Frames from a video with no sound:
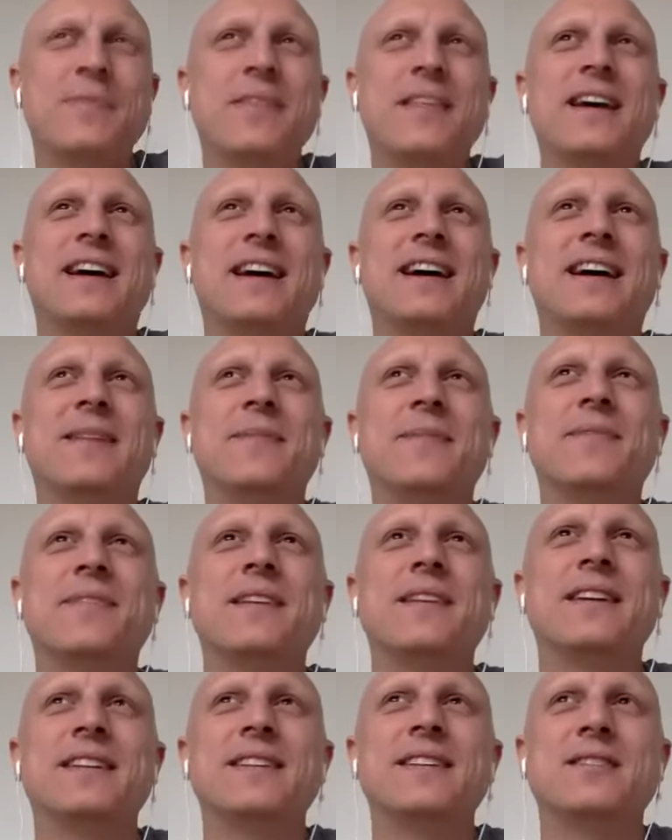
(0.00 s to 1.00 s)

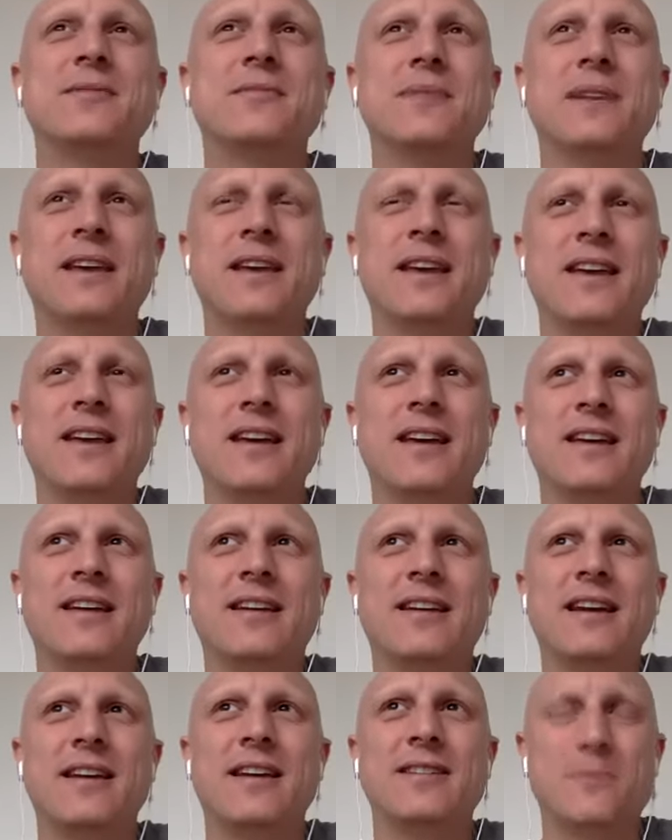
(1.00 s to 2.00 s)
And so we,
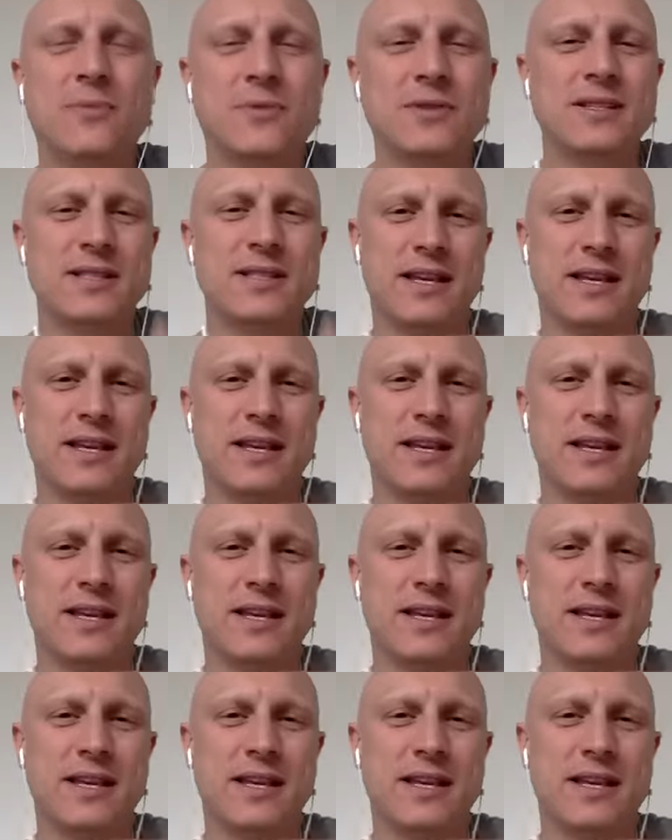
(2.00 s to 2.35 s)
towards